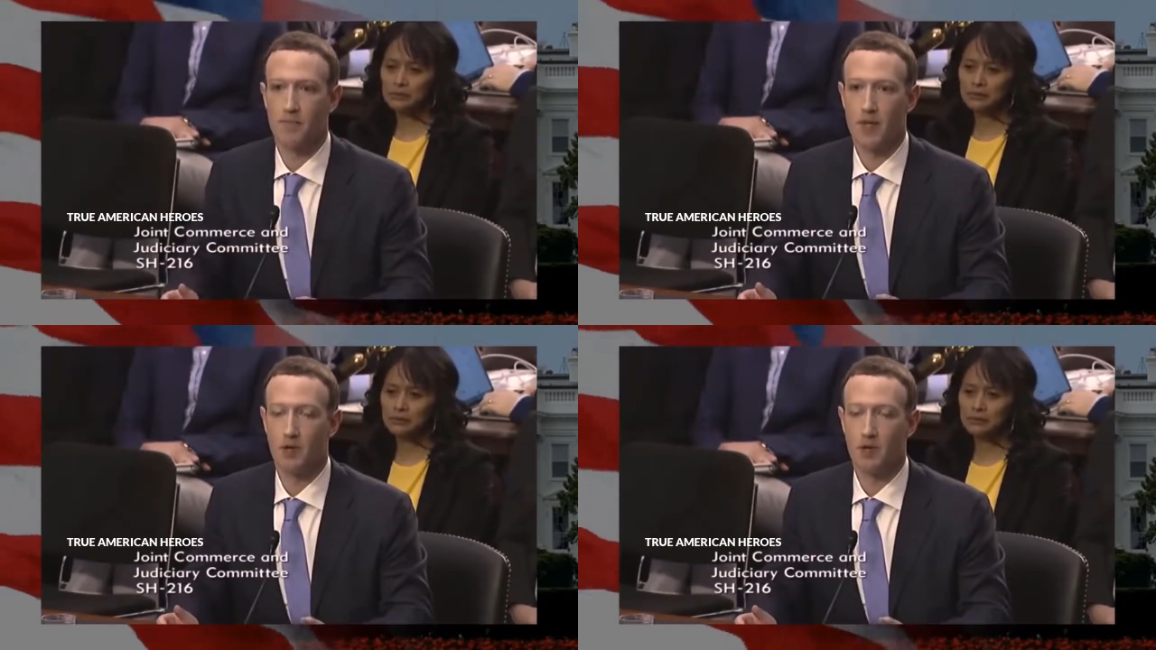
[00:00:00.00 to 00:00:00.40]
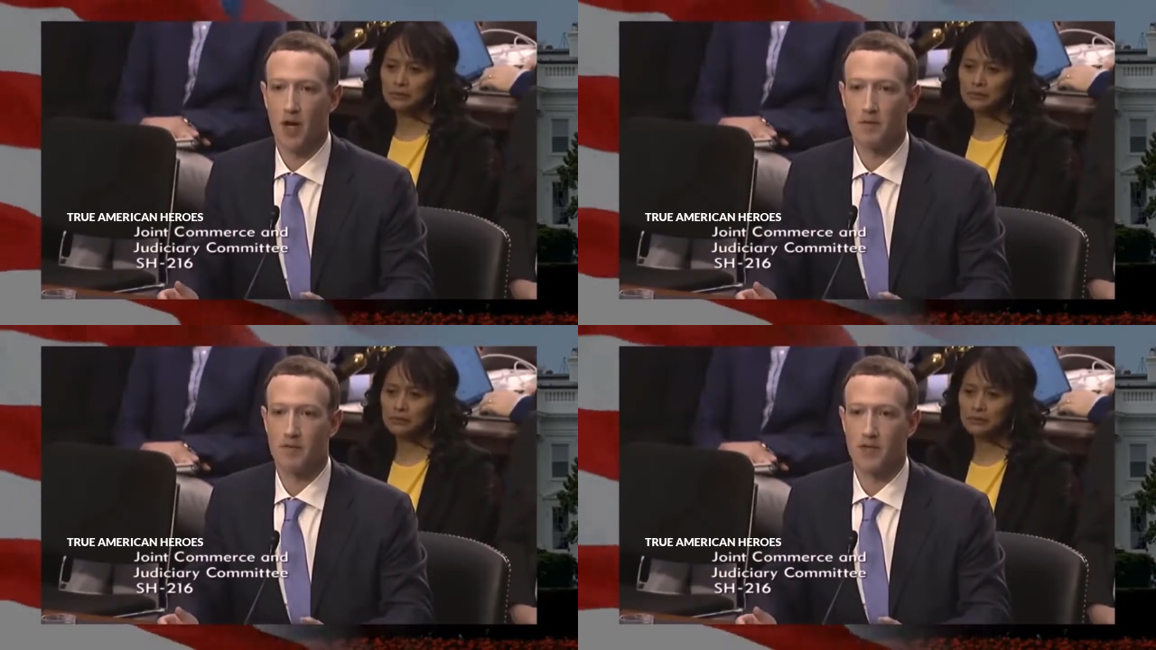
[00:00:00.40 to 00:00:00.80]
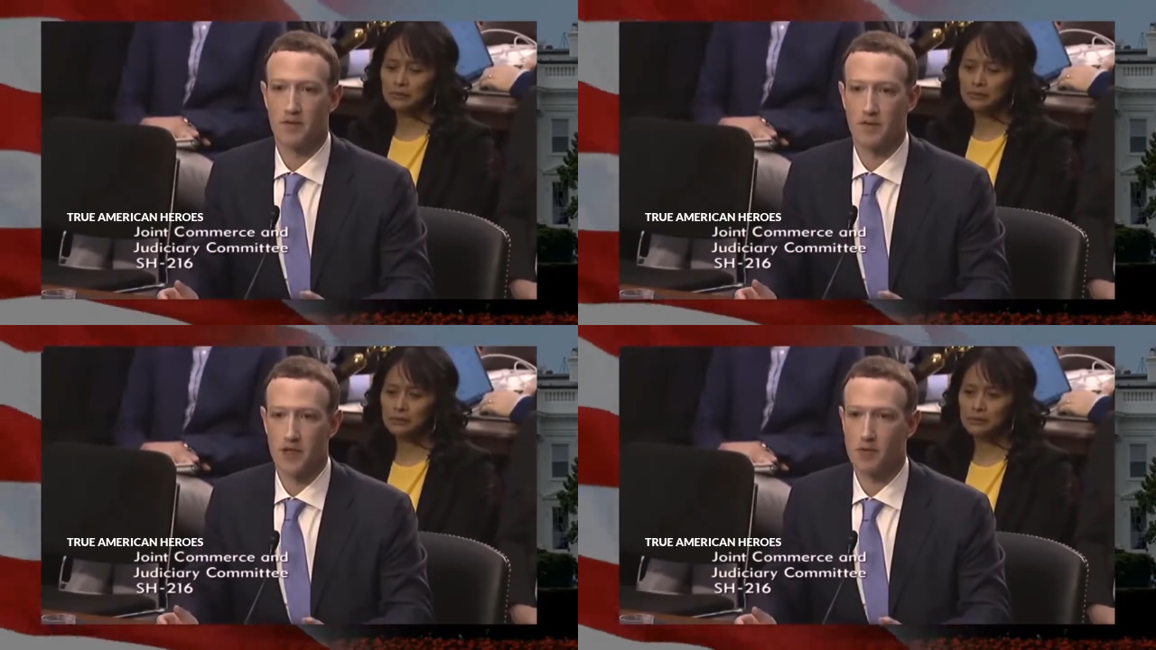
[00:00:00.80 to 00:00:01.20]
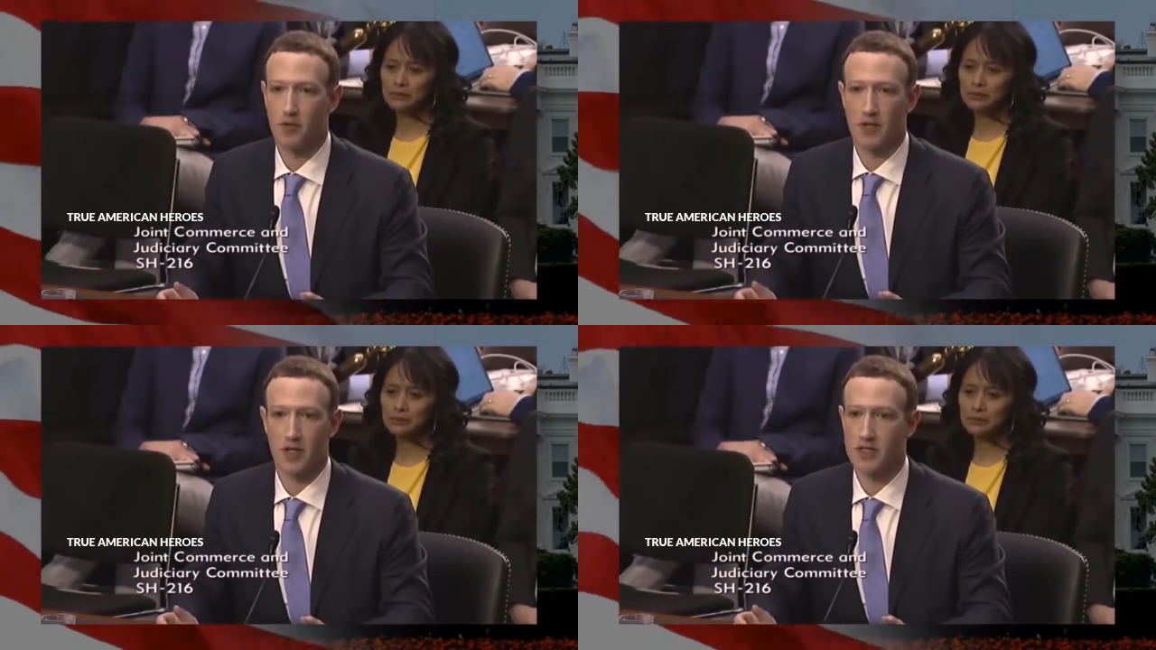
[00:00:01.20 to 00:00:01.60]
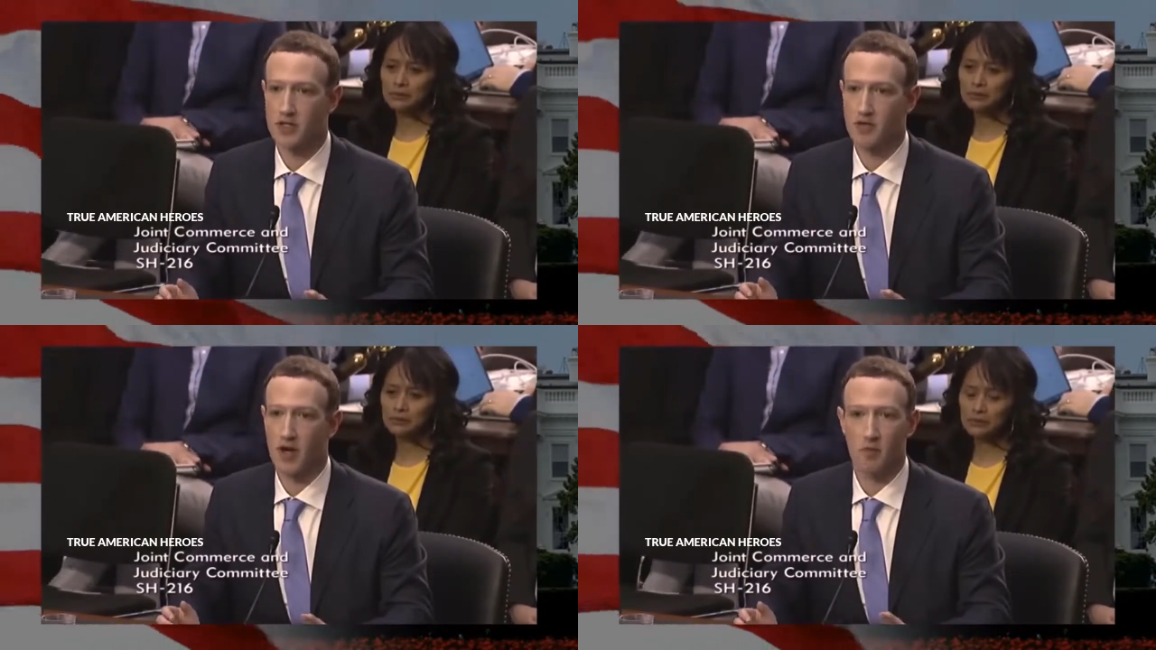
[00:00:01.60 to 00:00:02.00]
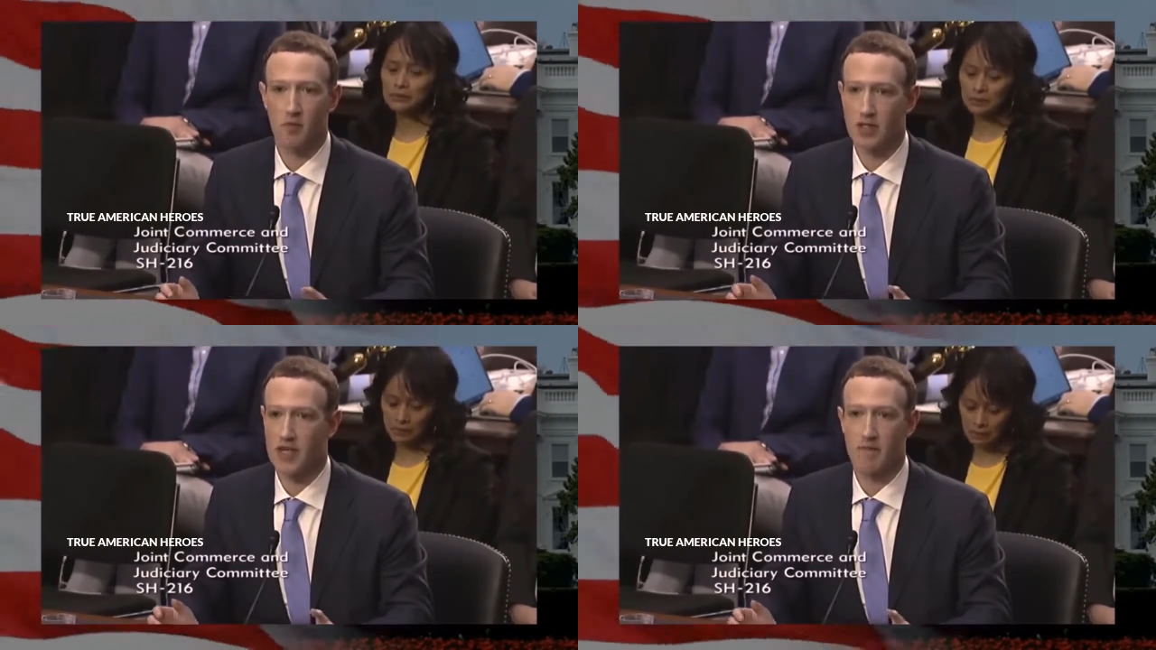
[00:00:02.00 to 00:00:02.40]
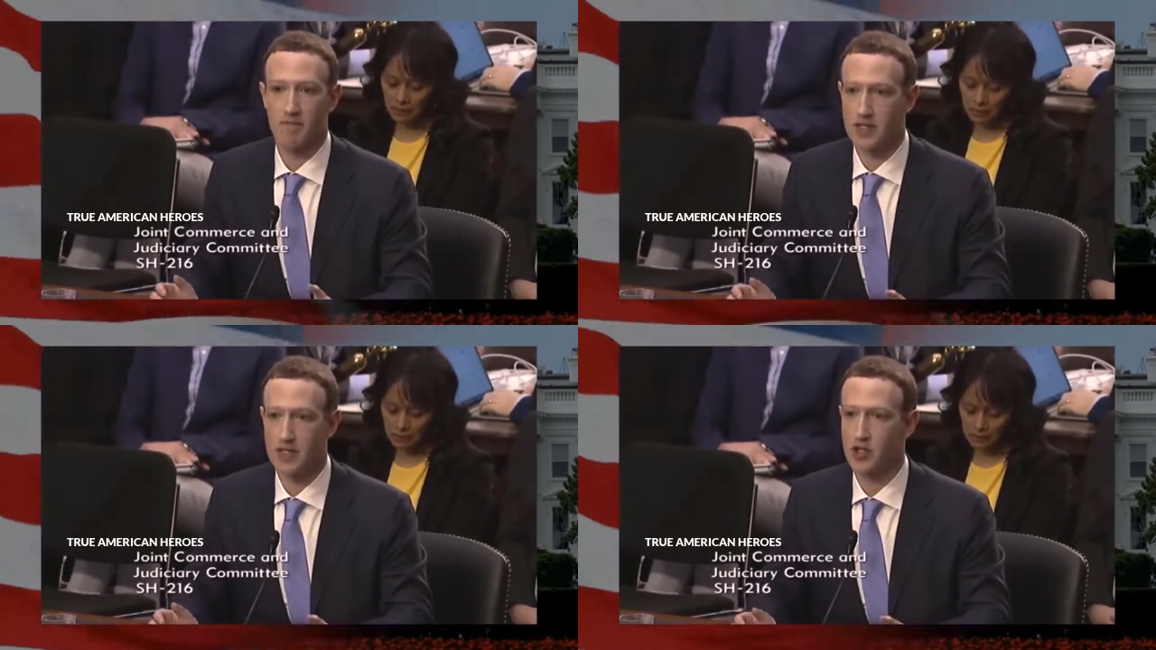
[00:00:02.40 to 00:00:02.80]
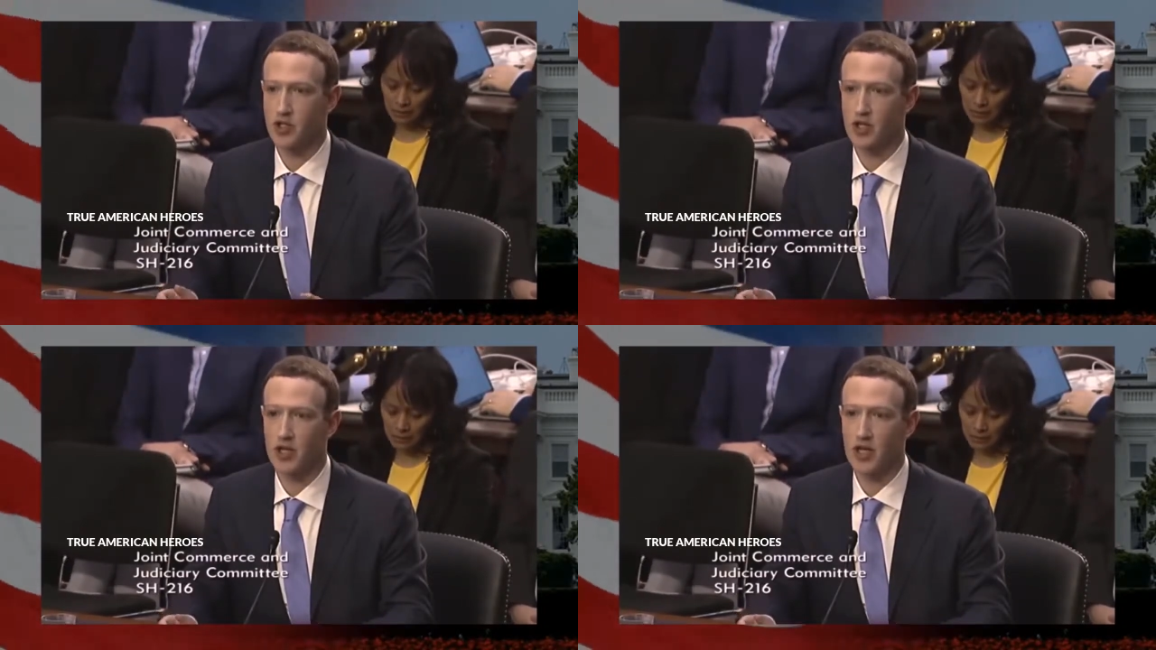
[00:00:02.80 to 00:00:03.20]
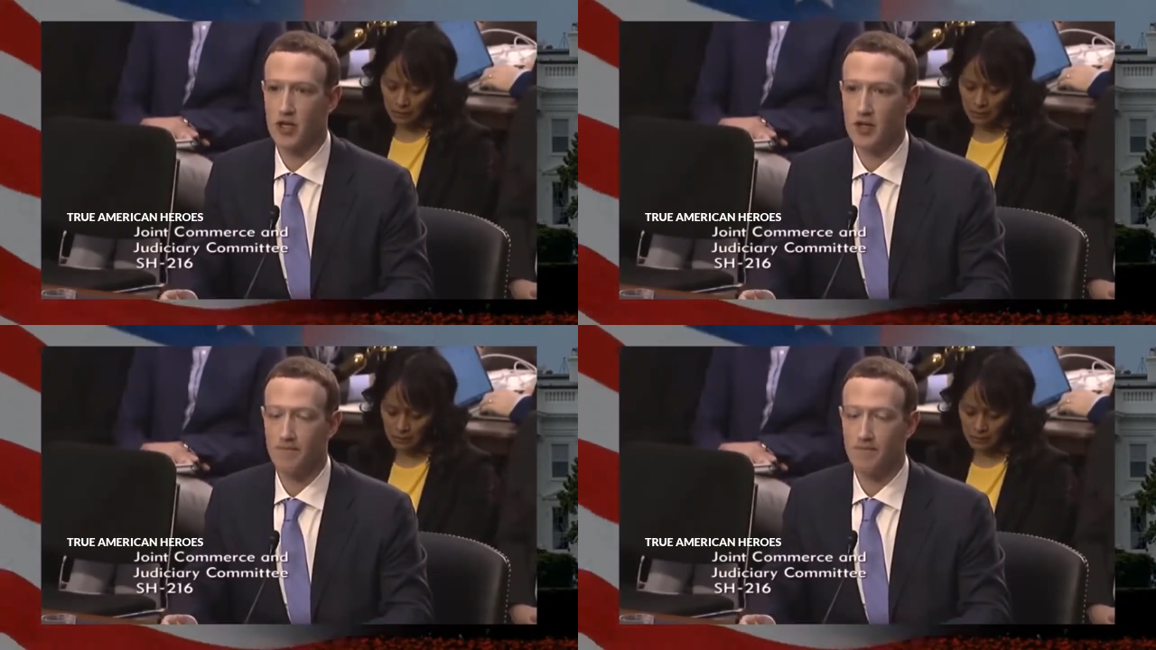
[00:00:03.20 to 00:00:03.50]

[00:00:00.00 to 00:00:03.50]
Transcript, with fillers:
Speaker 1: people come to Facebook, Instagram, WhatsApp, Messenger